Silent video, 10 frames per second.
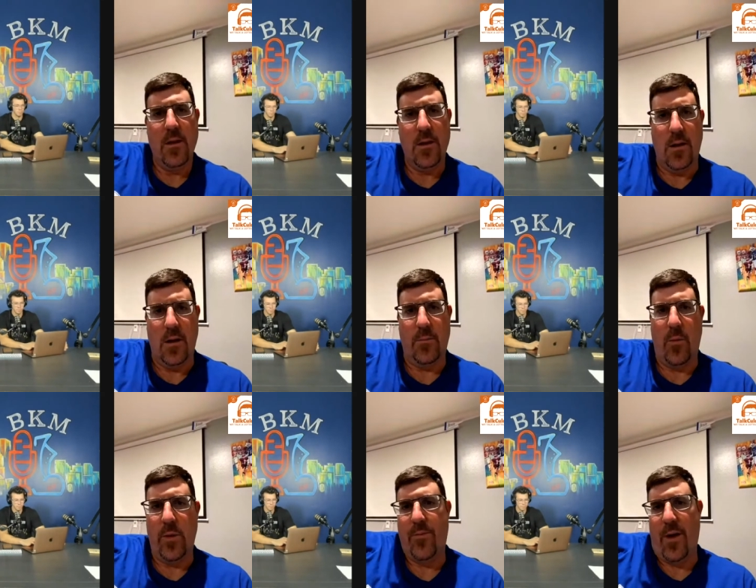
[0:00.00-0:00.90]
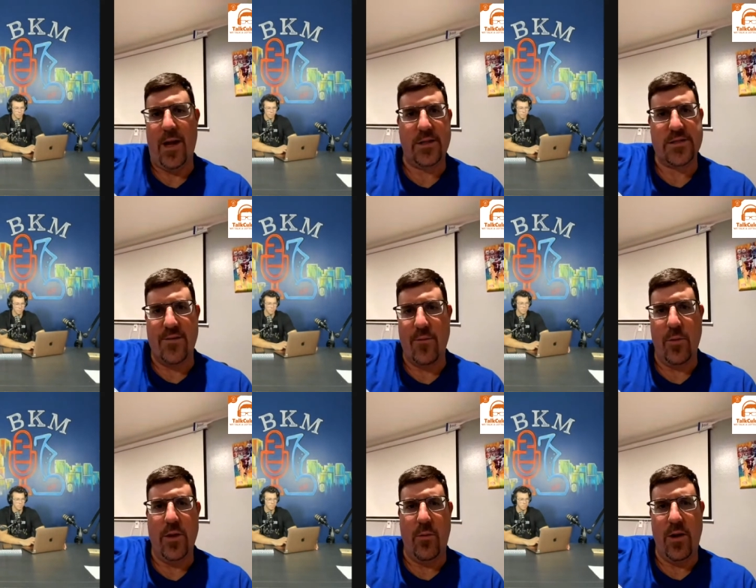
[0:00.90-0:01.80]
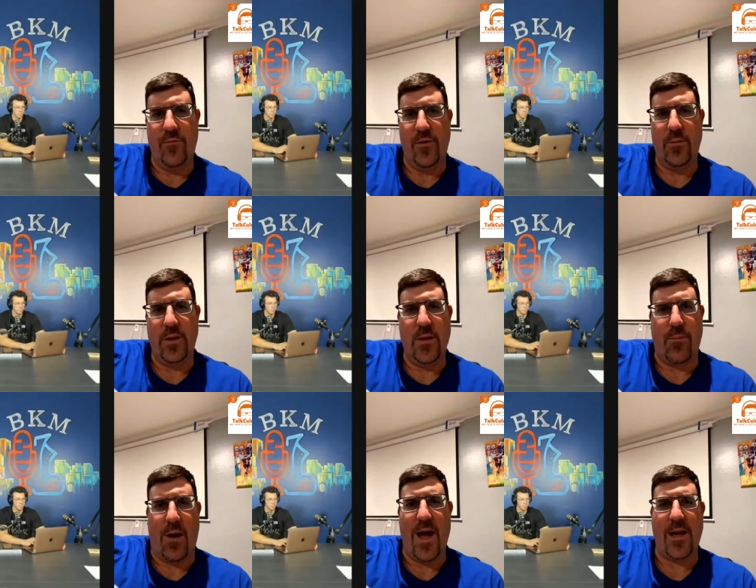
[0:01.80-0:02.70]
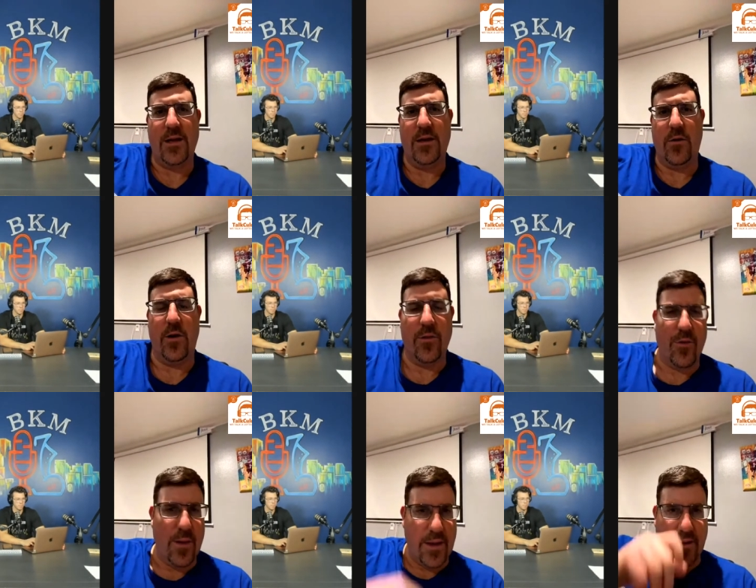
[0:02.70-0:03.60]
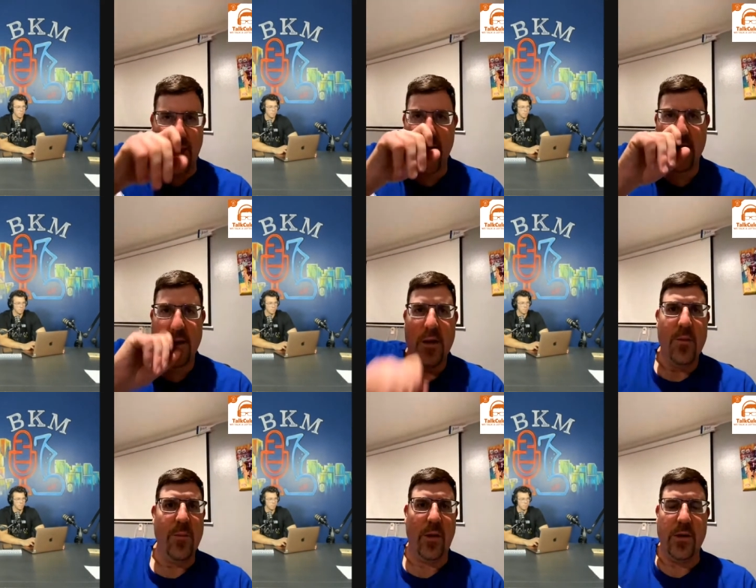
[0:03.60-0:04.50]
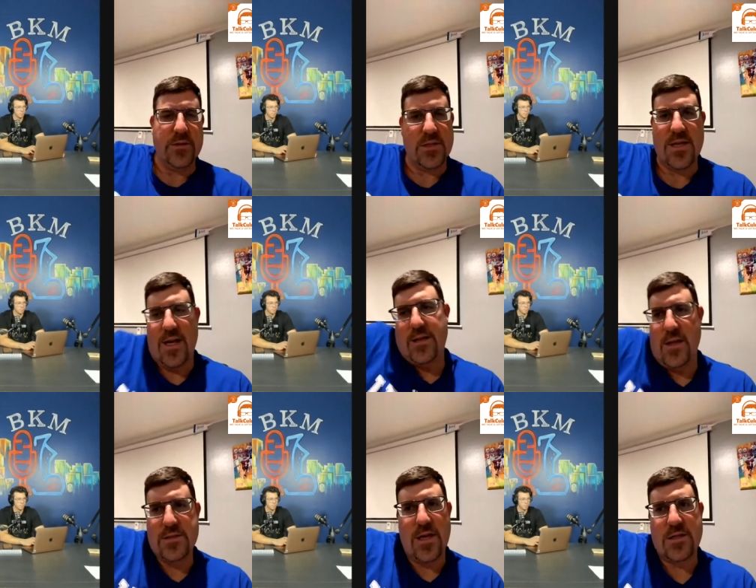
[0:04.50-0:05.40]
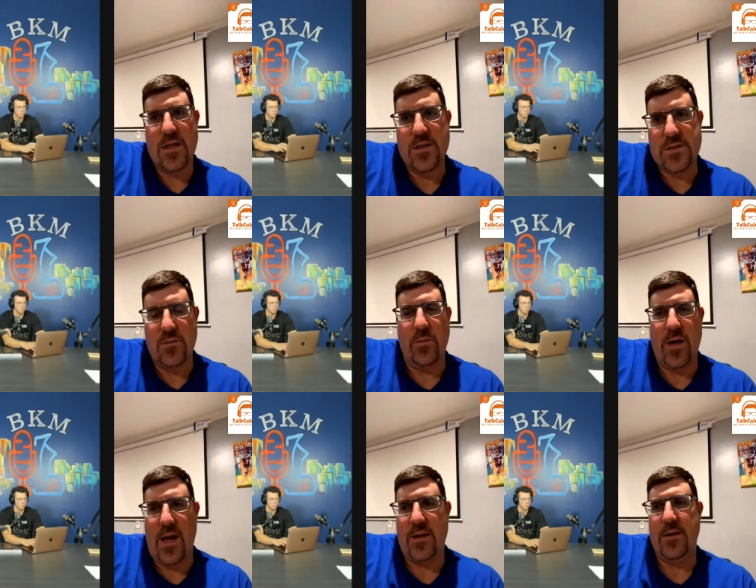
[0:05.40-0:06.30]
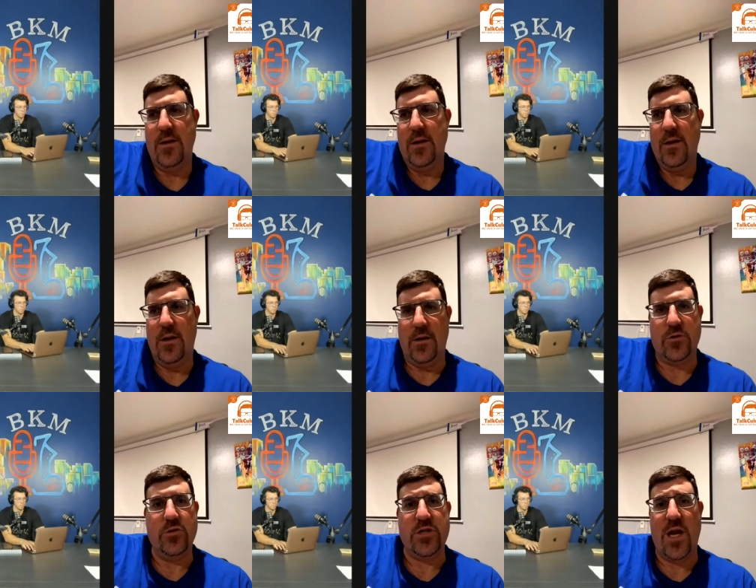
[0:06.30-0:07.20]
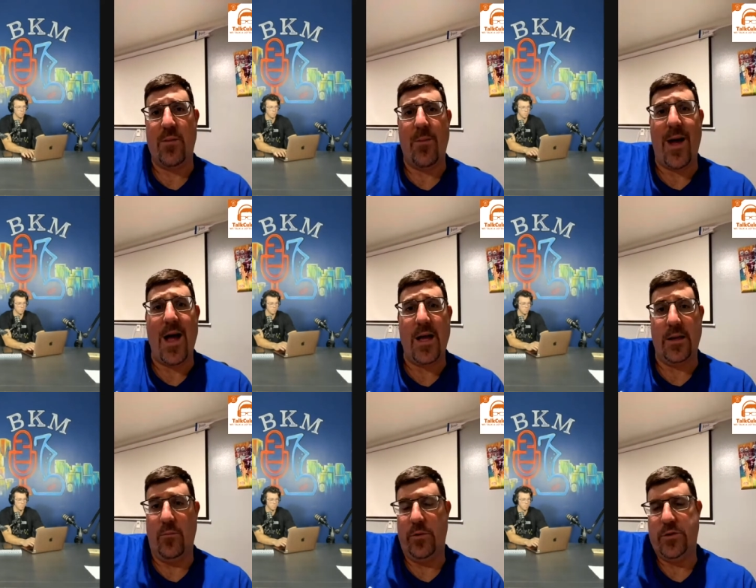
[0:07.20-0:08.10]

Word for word: Uh, but we practice every week, ready for them to get bracketed or anything like that, because there's not there's not it's we're not uh, too shabby behind them.